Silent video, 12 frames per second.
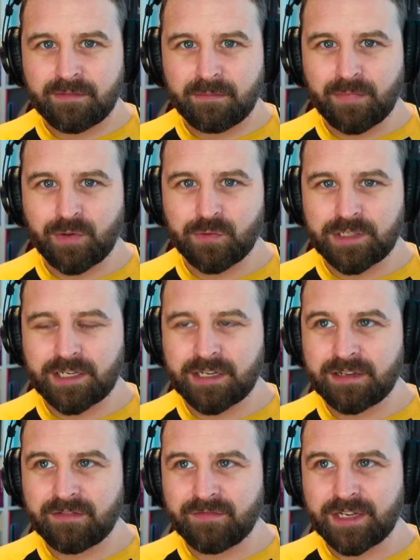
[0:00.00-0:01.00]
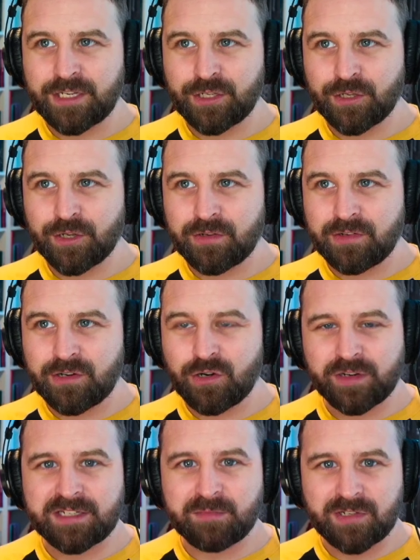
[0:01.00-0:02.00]
music video
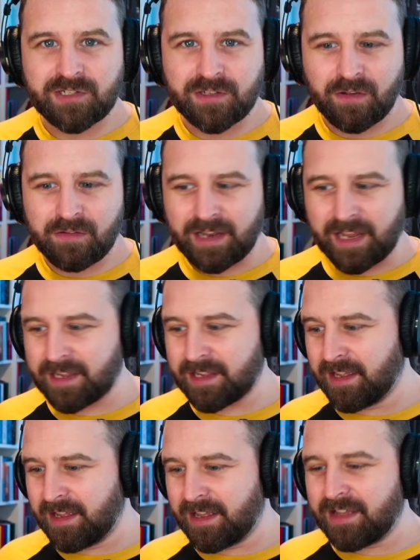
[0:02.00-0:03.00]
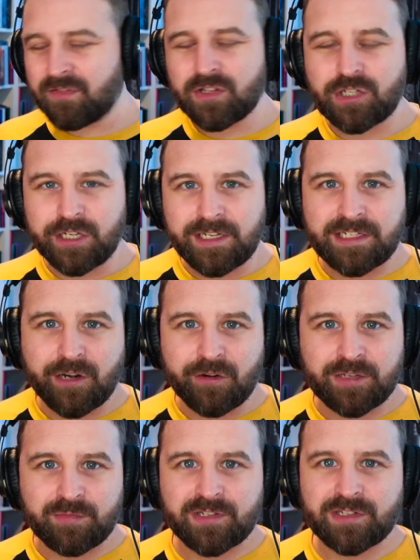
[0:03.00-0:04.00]
Christmas song, like the cheesy
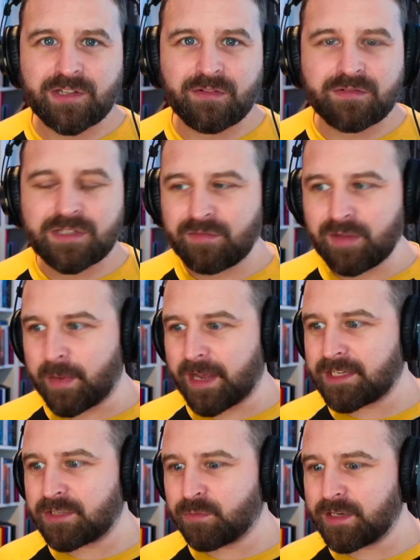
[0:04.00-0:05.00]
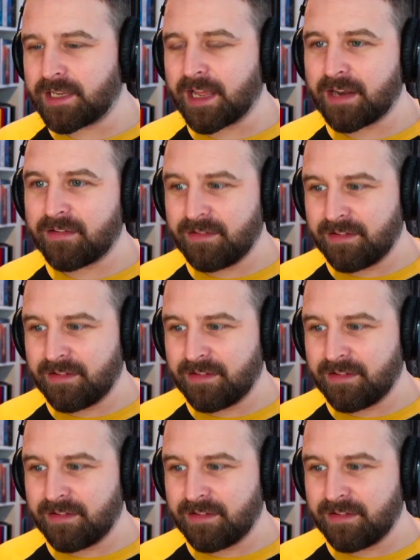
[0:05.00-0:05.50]
Christmas songs of your past we'd get